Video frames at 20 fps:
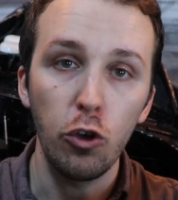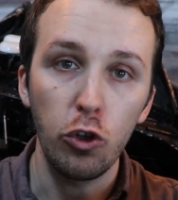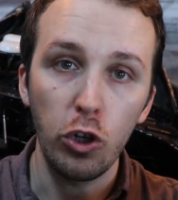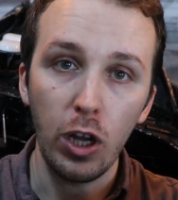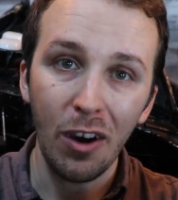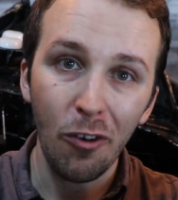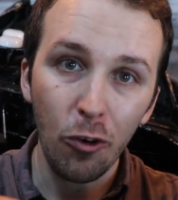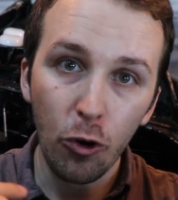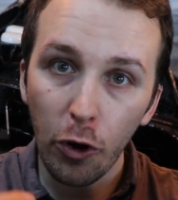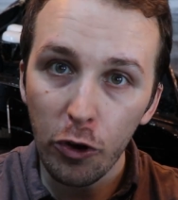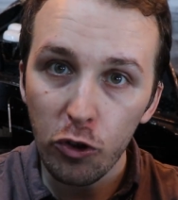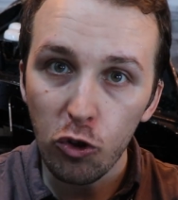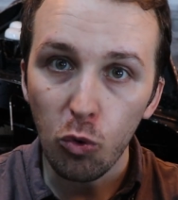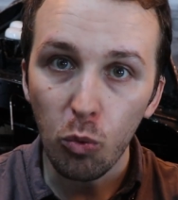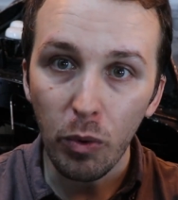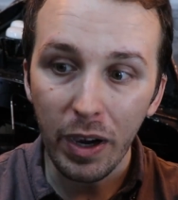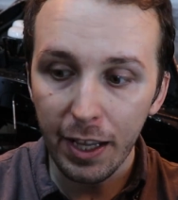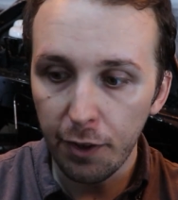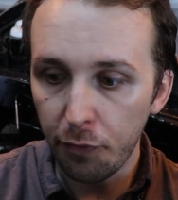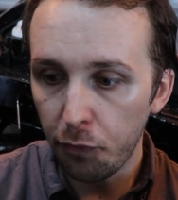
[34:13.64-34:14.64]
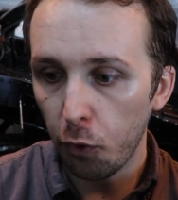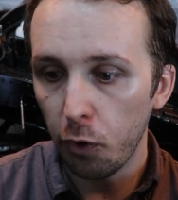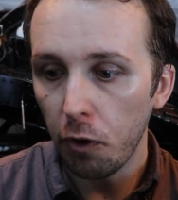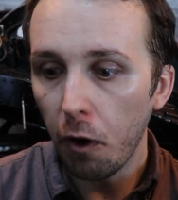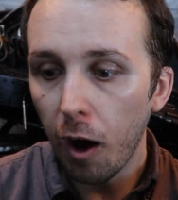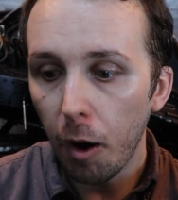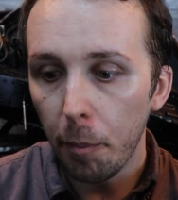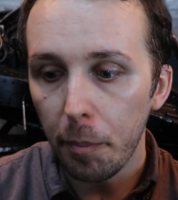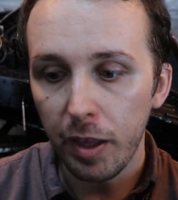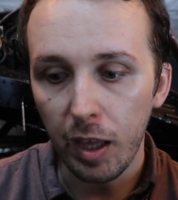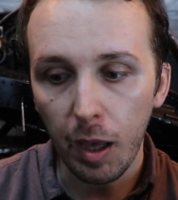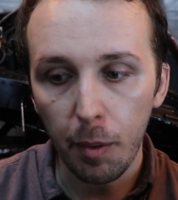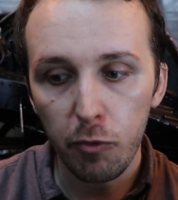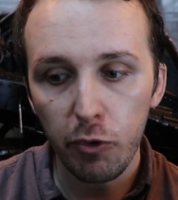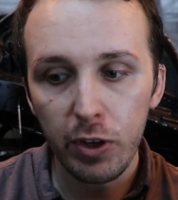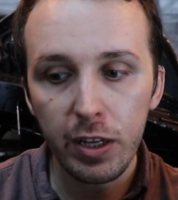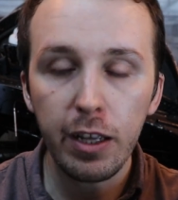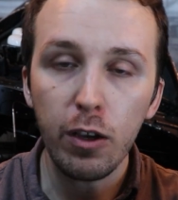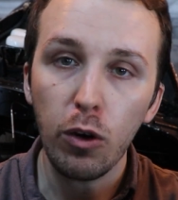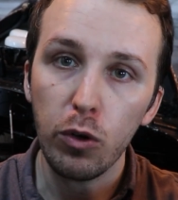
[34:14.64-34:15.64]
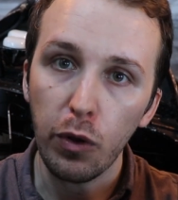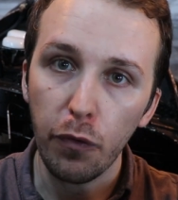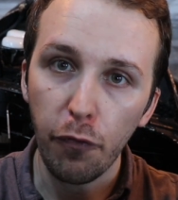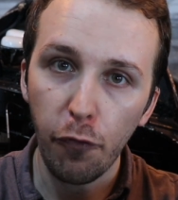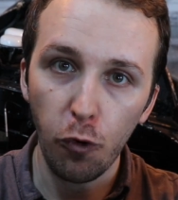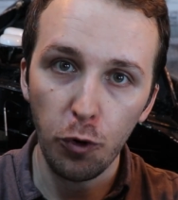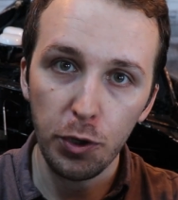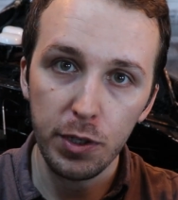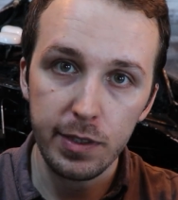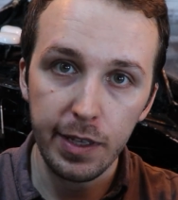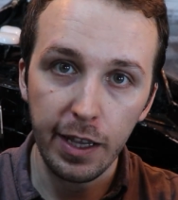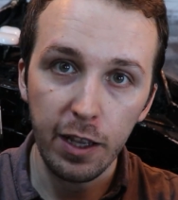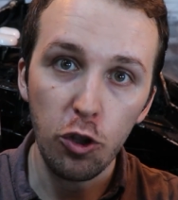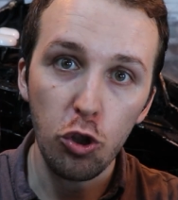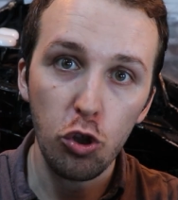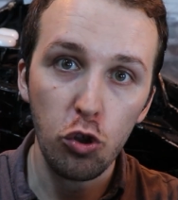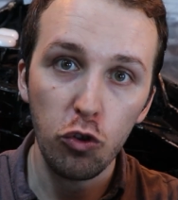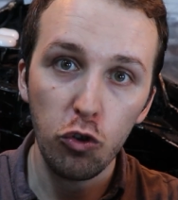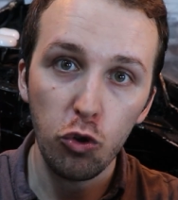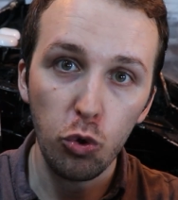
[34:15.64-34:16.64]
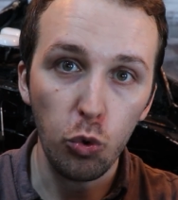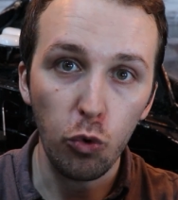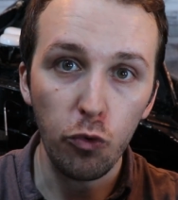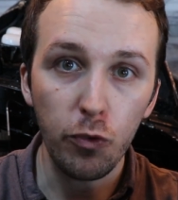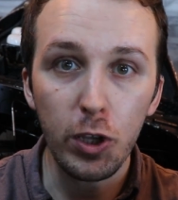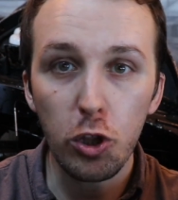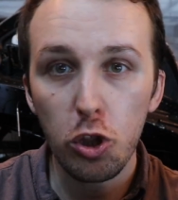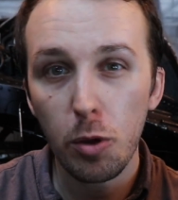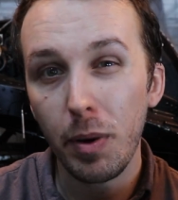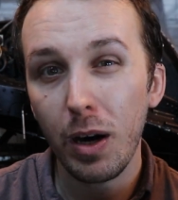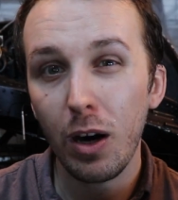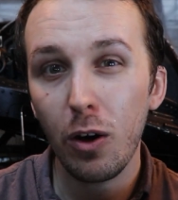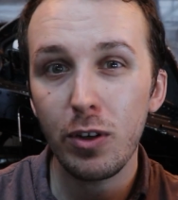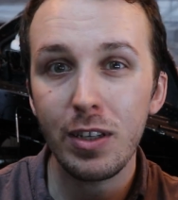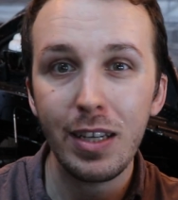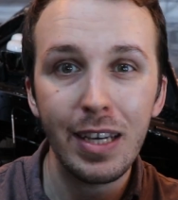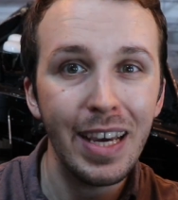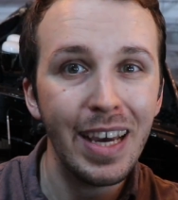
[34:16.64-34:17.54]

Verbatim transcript: You're now going to wait for your RPM reading on the first engine to reach about